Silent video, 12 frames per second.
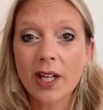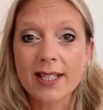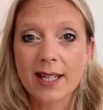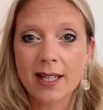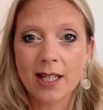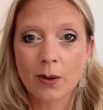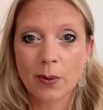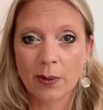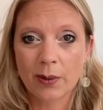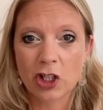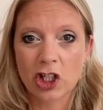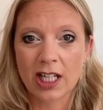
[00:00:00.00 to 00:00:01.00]
is it that you want to
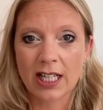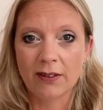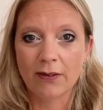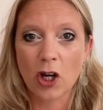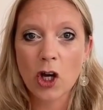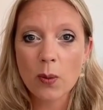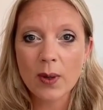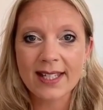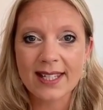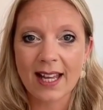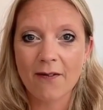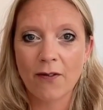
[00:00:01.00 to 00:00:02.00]
achieve? Who is
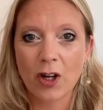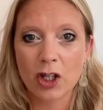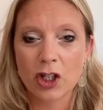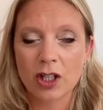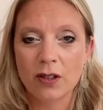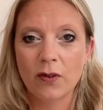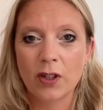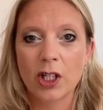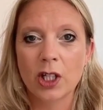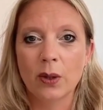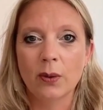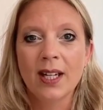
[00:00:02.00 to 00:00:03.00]
that version of
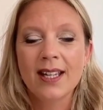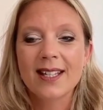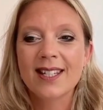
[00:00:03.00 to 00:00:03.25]
you?